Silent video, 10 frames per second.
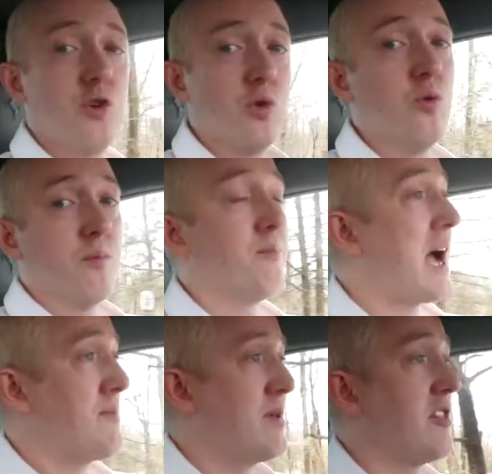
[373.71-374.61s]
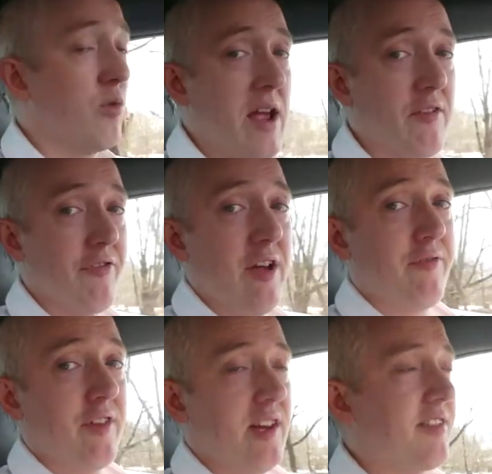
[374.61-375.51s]
you might be the right fit
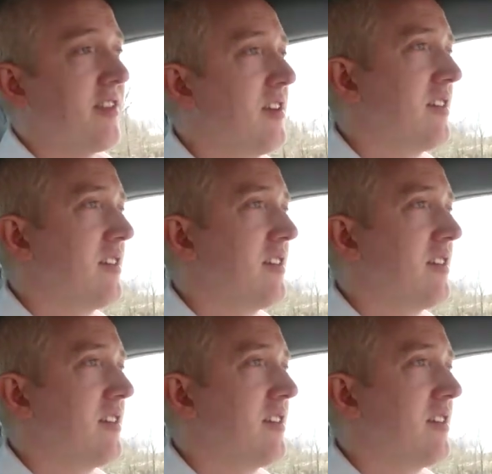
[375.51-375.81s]
for this.